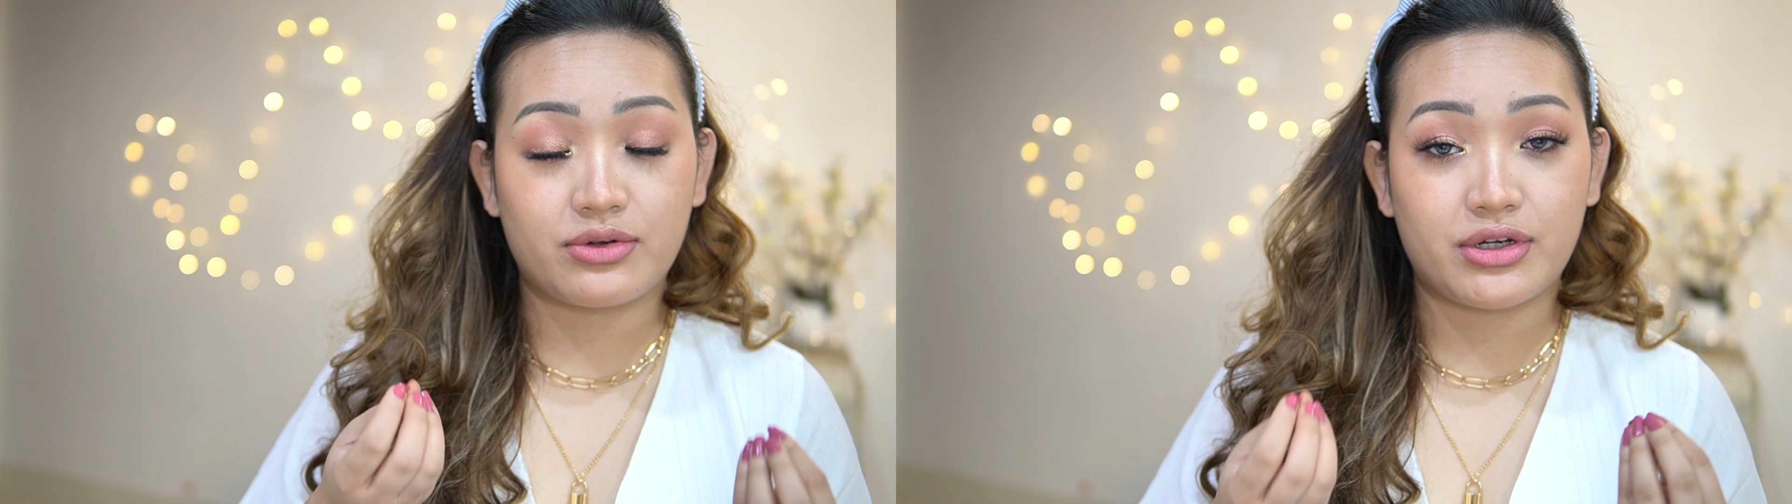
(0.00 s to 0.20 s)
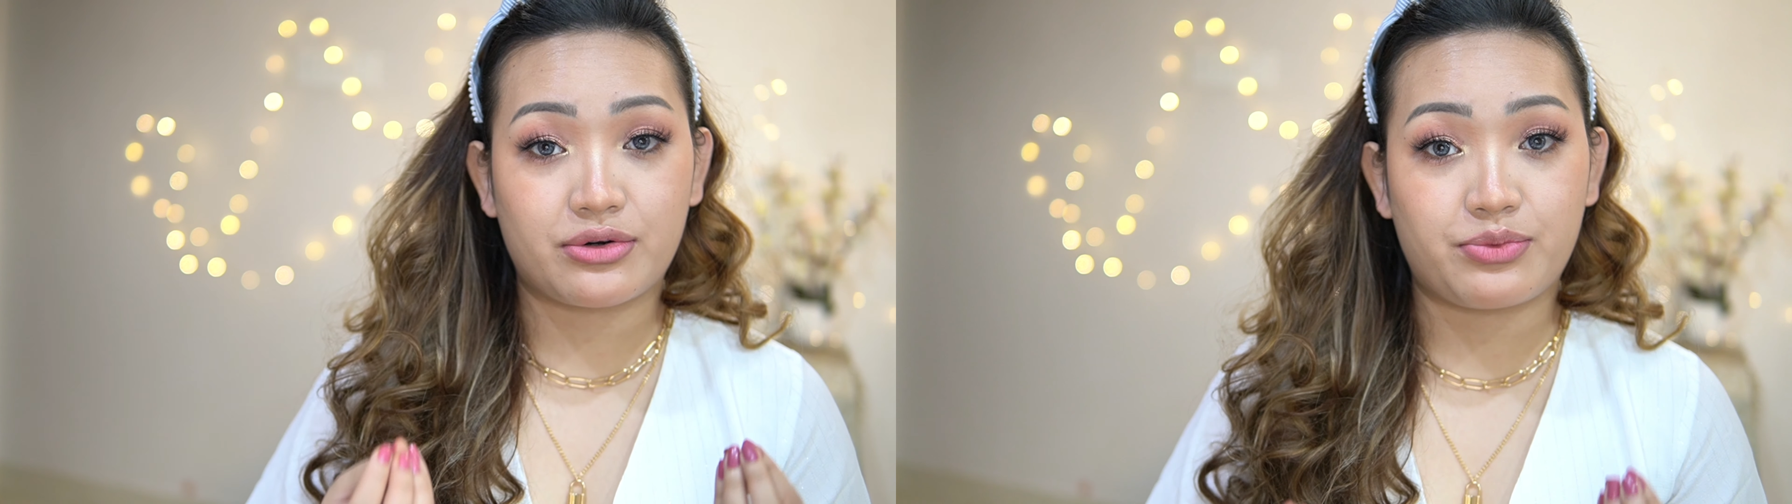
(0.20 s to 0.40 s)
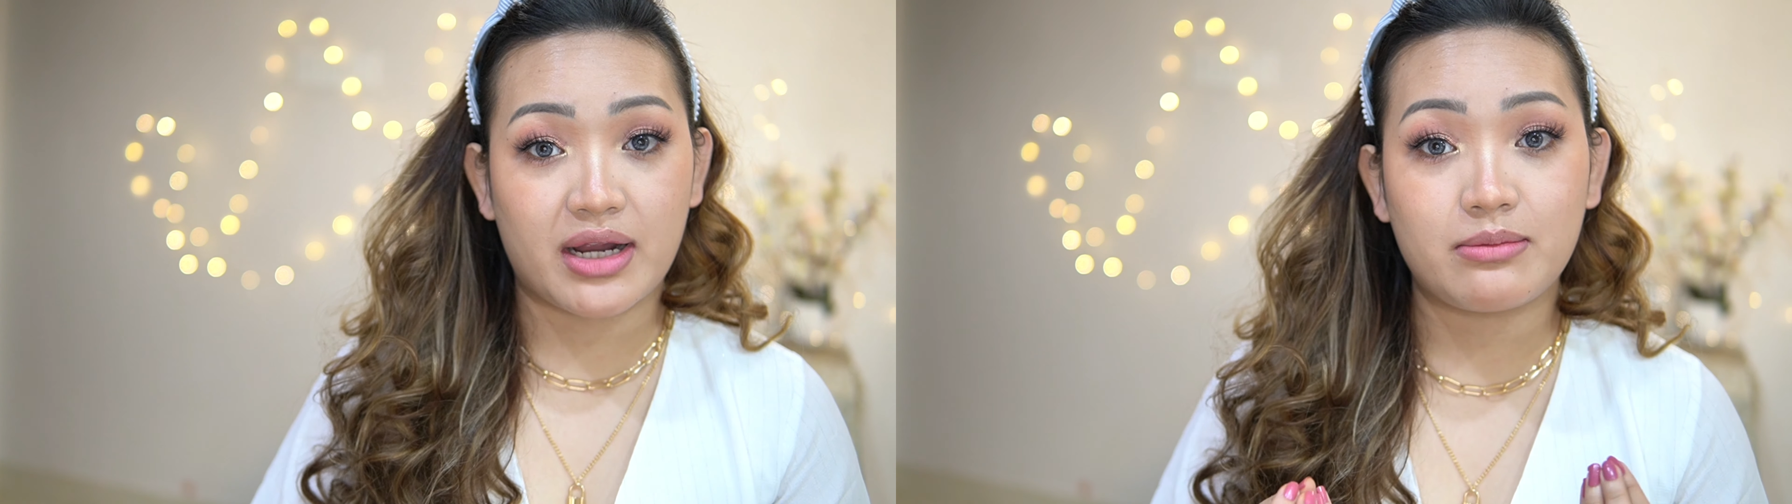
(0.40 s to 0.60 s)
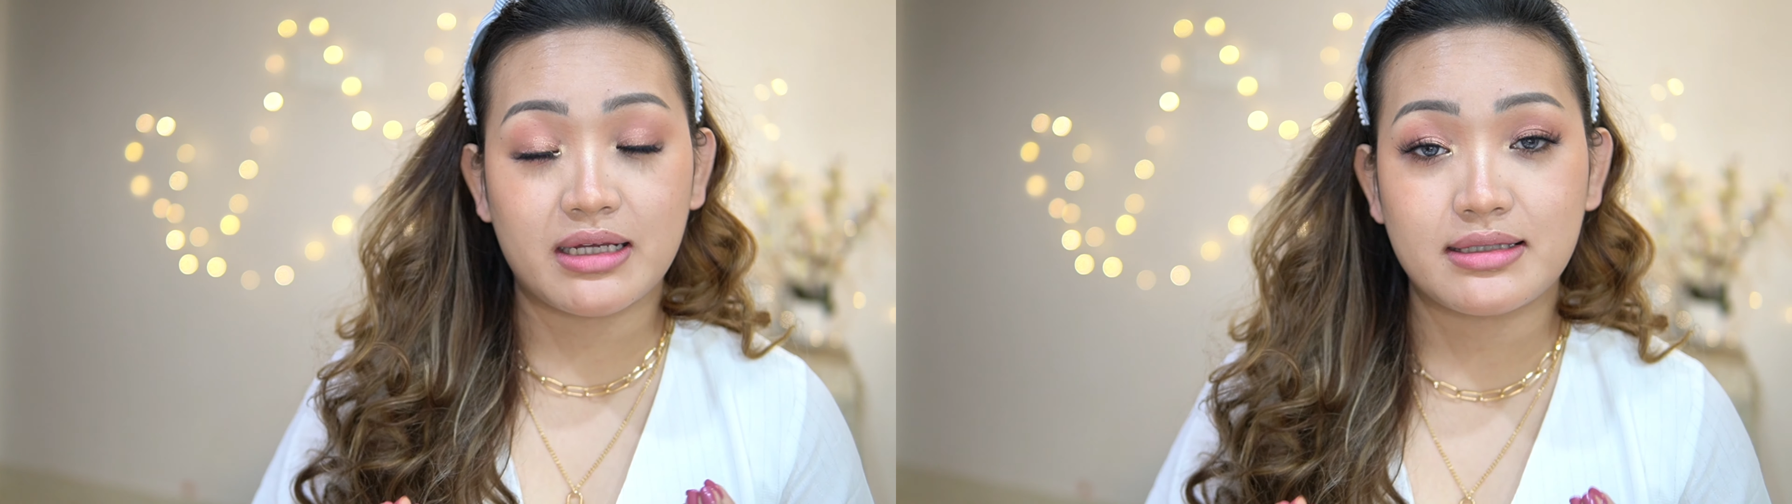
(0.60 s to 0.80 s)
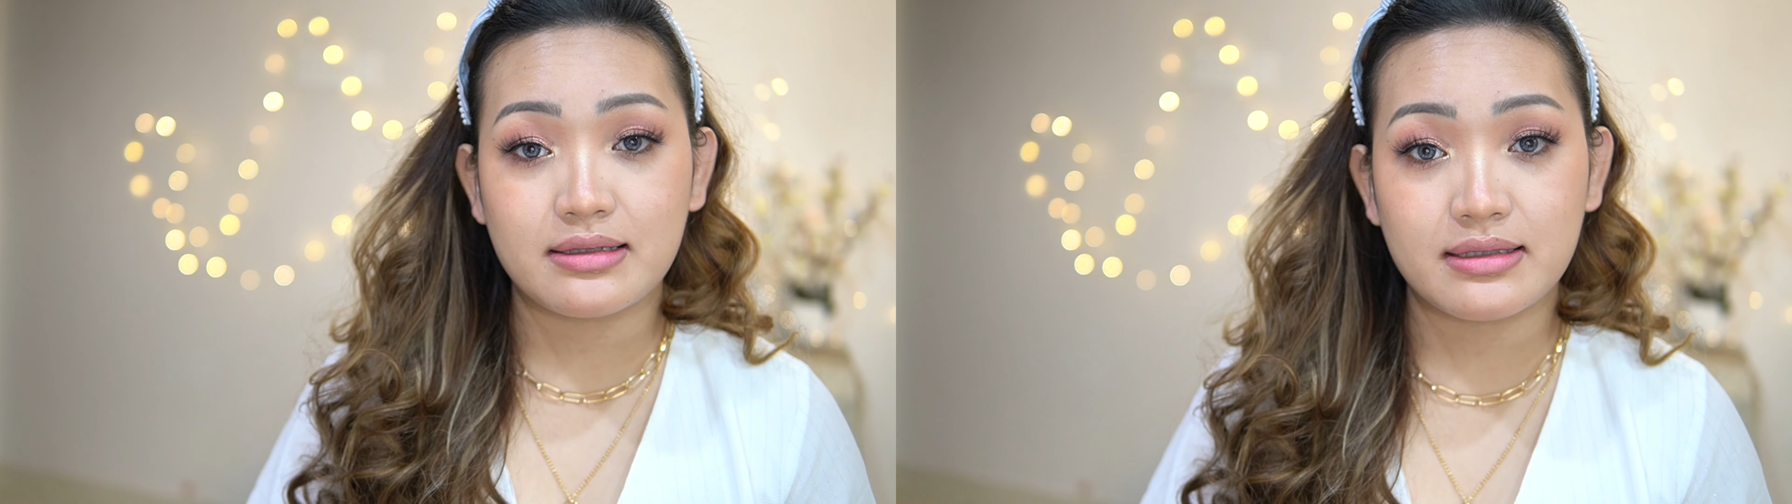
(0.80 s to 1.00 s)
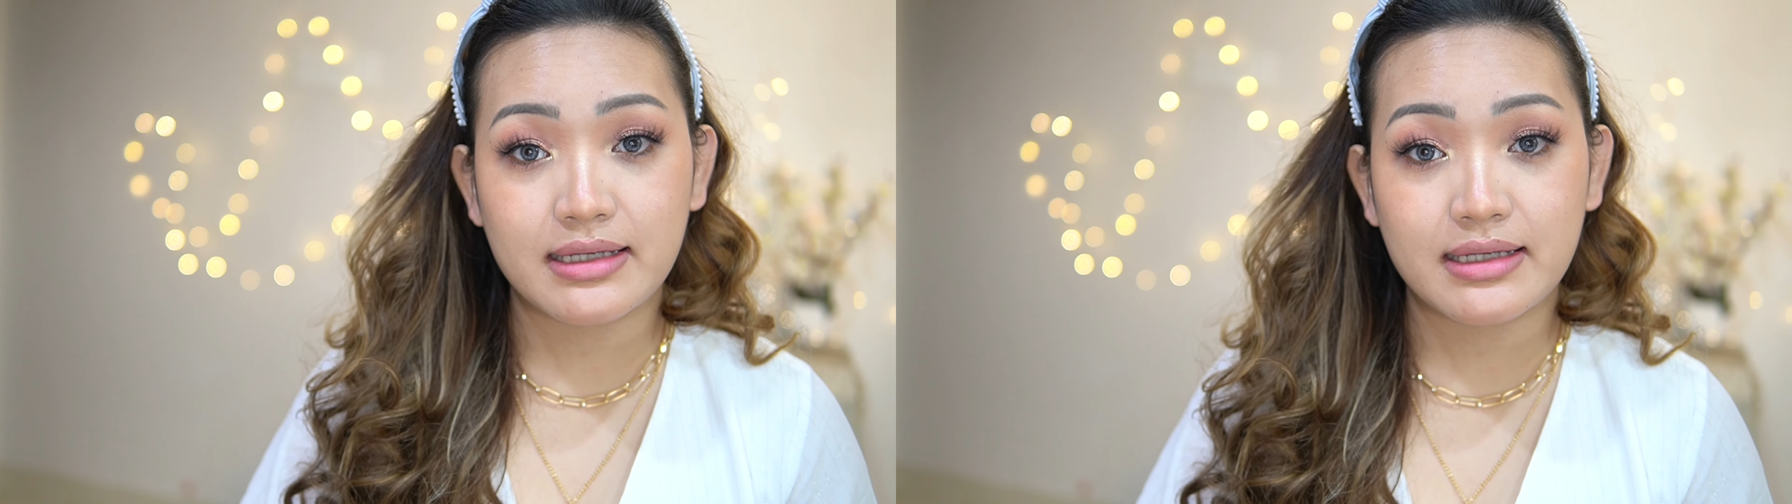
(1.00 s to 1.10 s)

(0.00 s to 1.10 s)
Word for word: your red blood cells